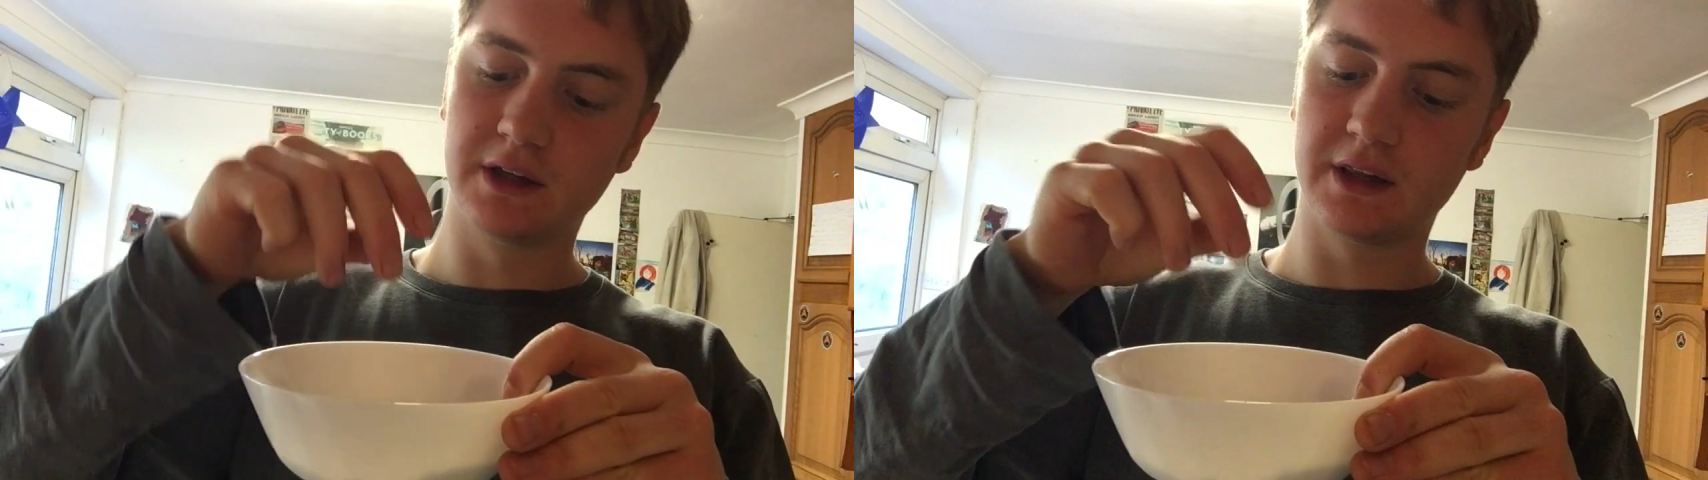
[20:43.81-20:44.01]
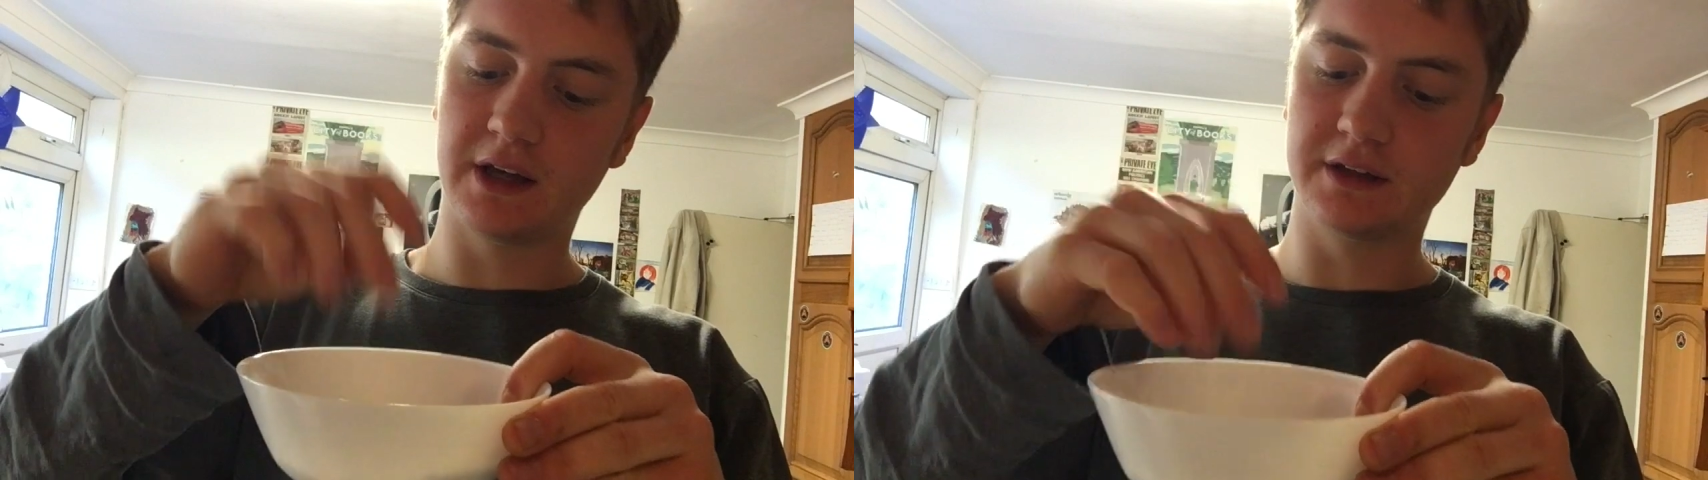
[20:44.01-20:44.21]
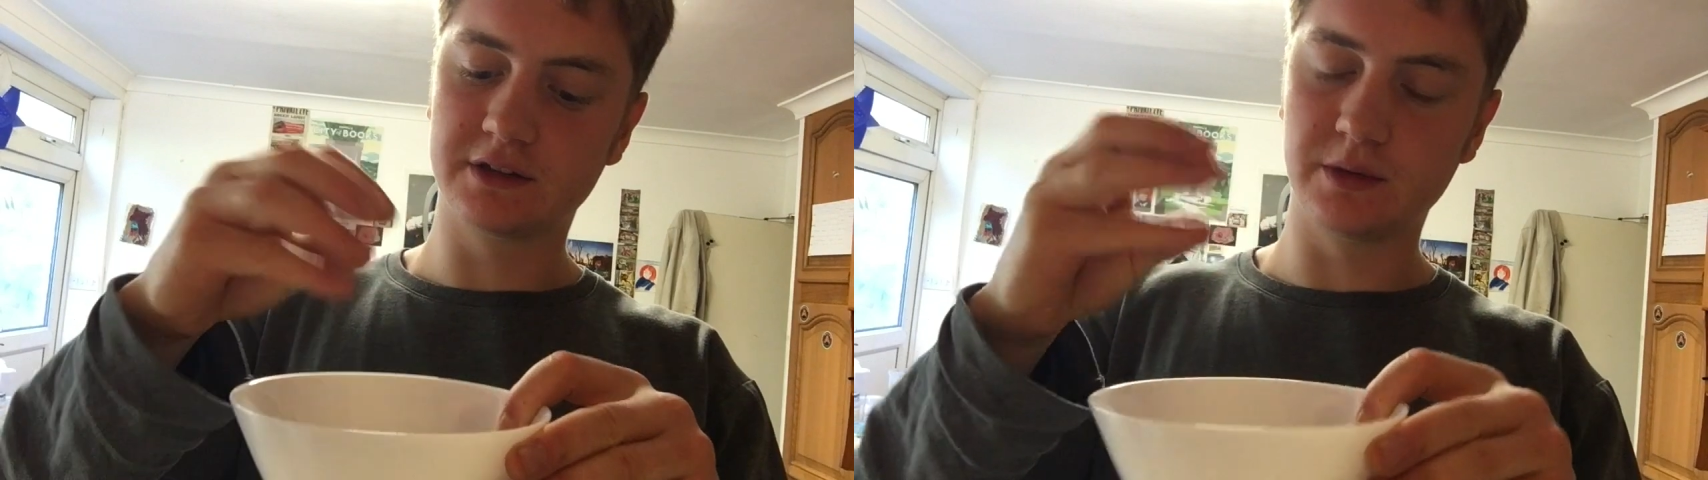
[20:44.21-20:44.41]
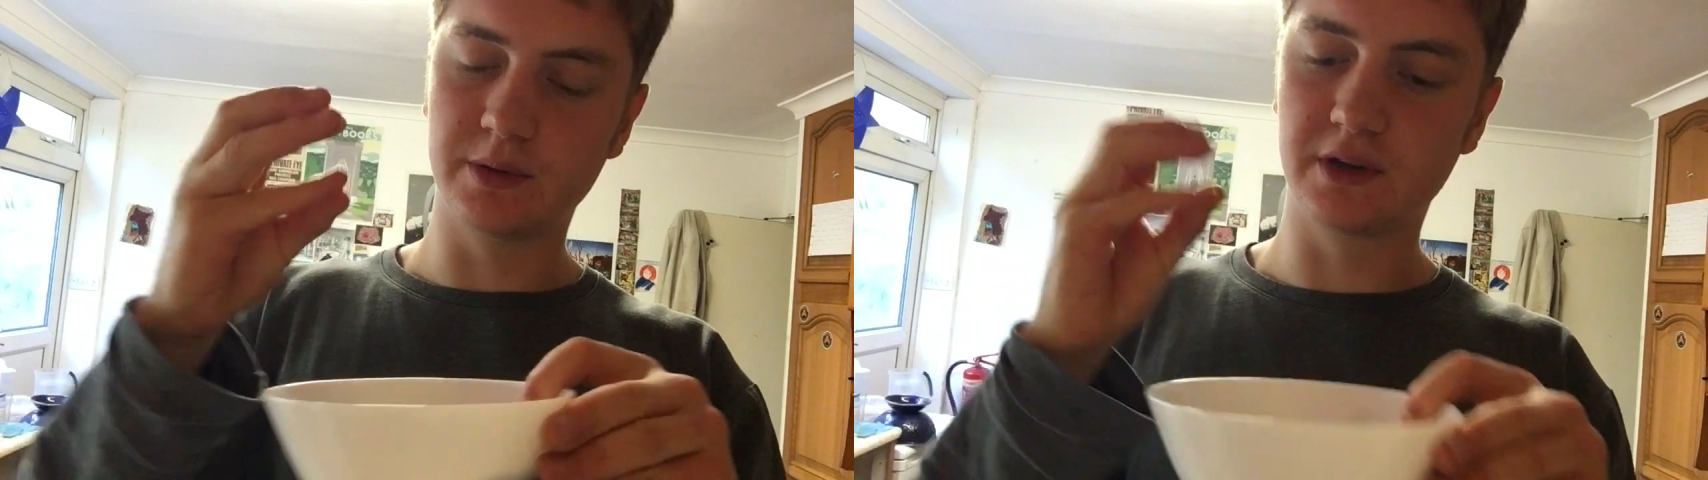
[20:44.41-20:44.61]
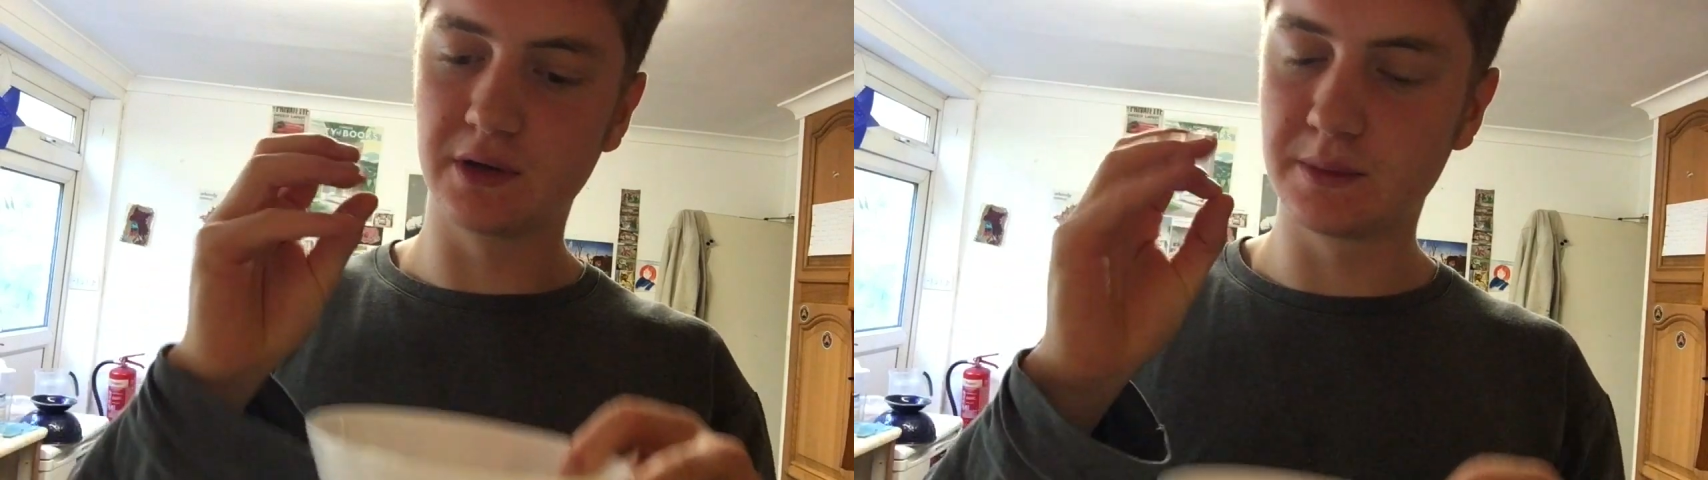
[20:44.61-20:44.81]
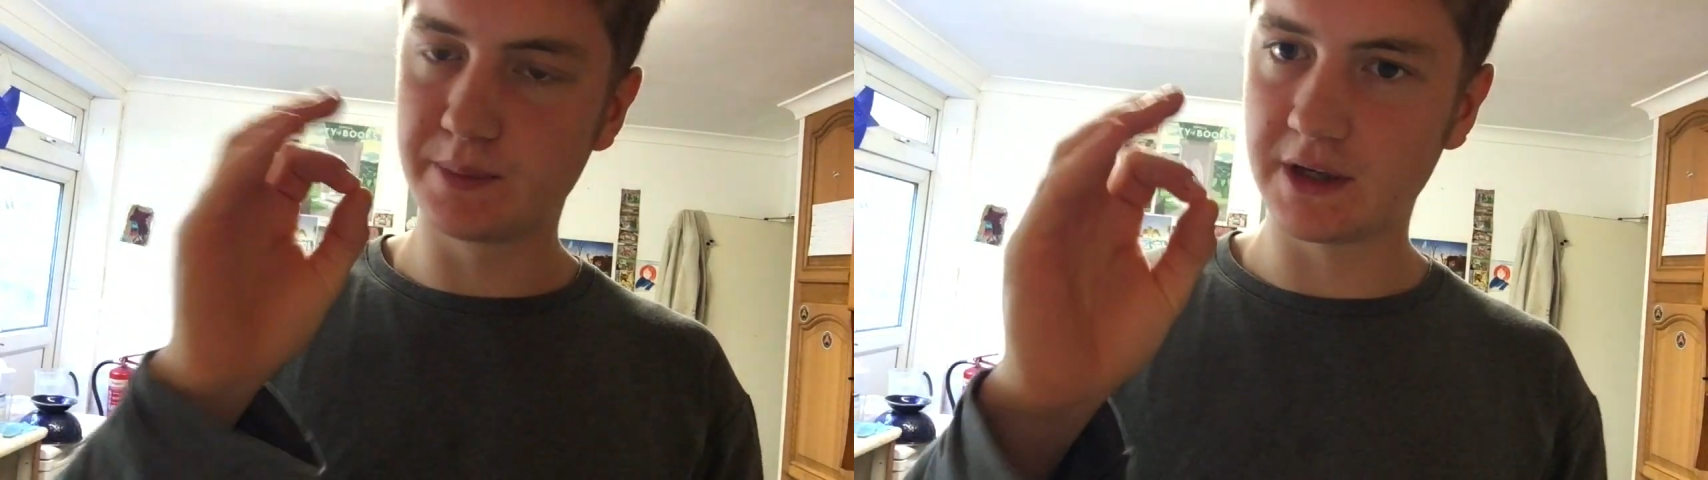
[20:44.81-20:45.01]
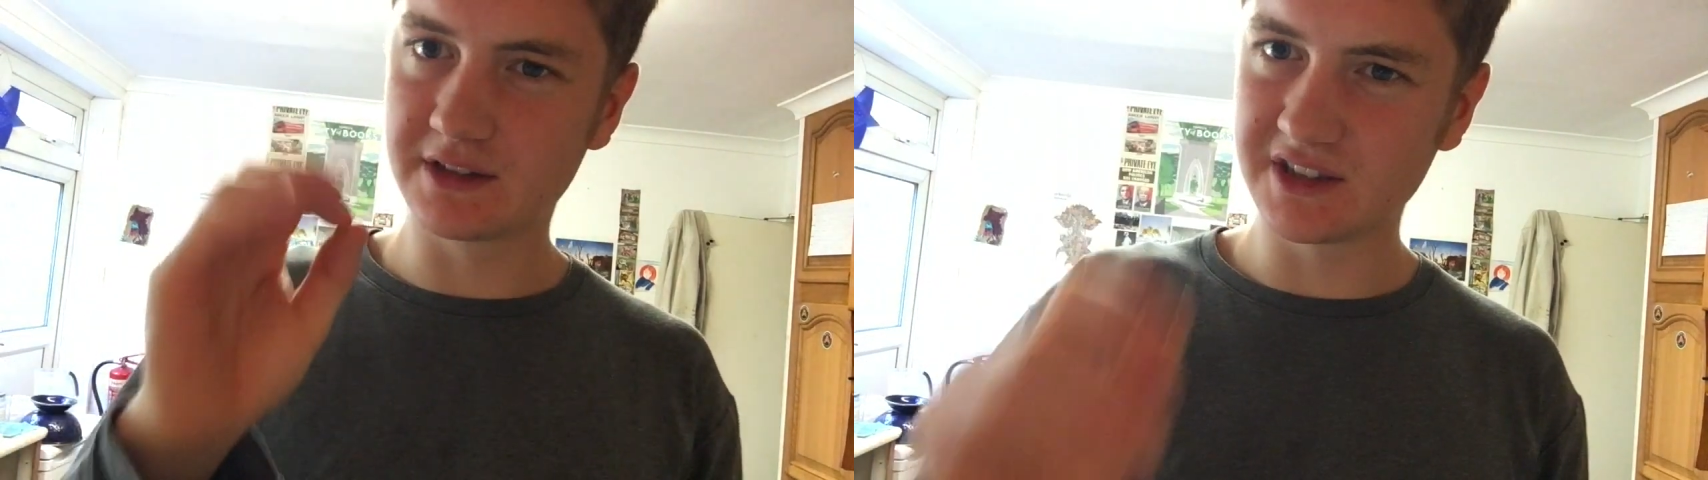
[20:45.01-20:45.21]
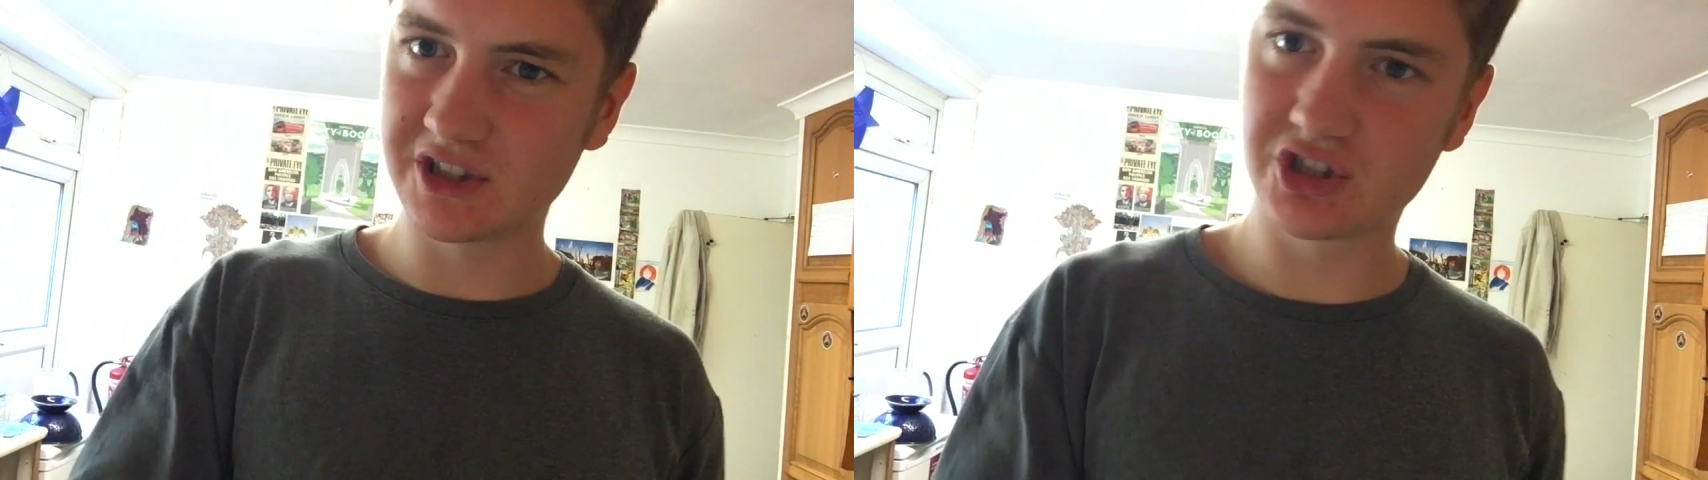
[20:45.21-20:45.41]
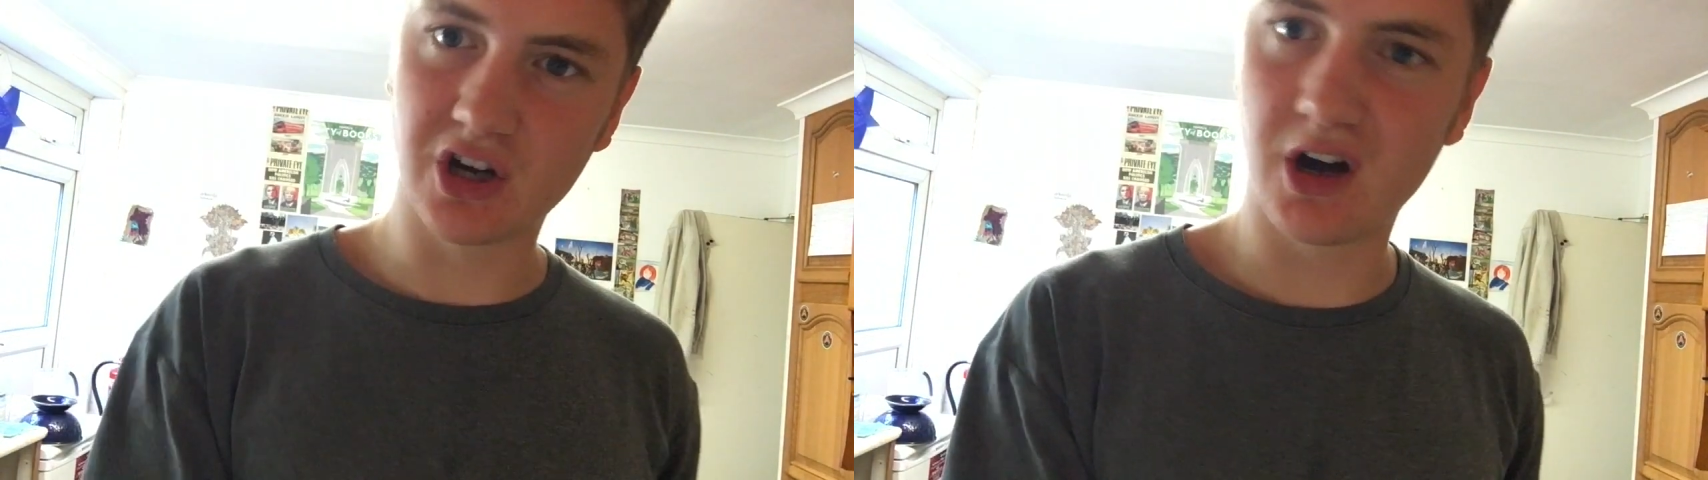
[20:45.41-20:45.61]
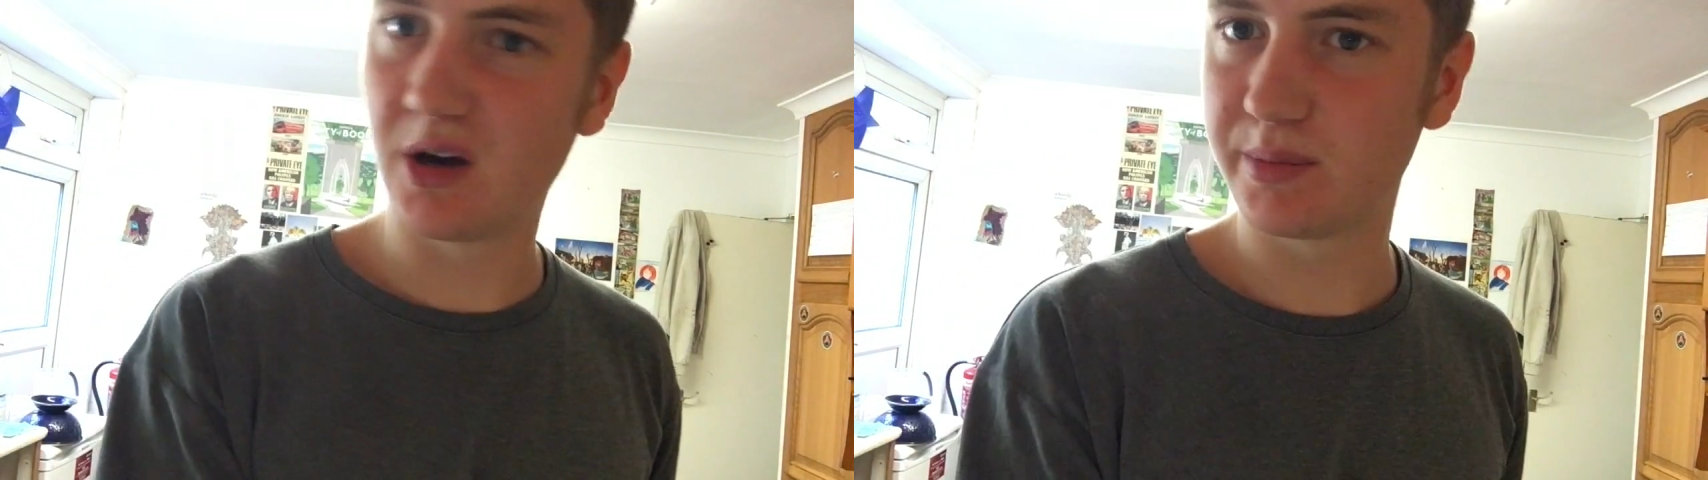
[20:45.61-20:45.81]
They are super good, bitter,
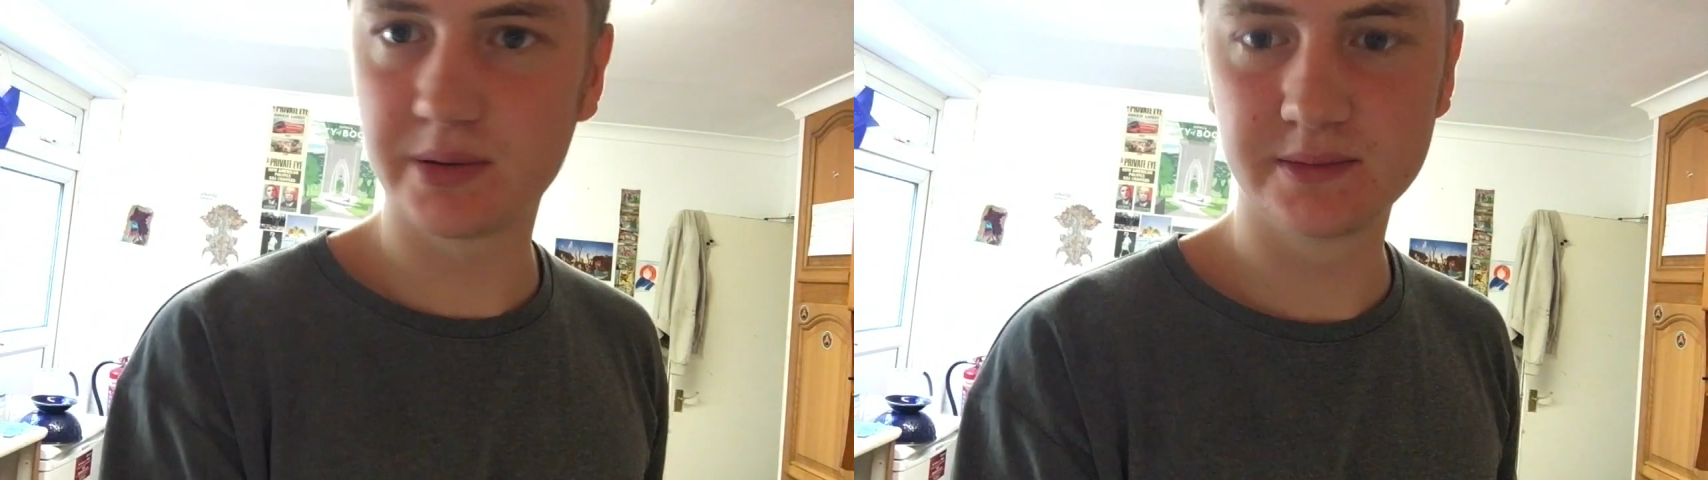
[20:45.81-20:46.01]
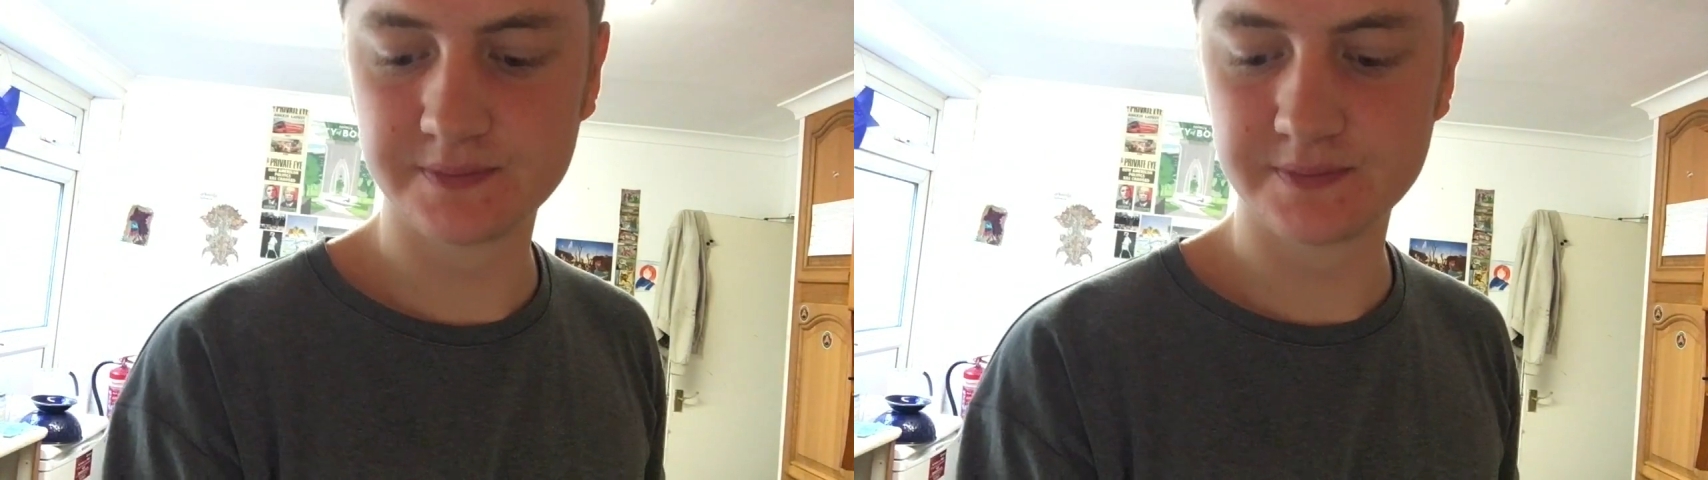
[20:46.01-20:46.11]
sharp.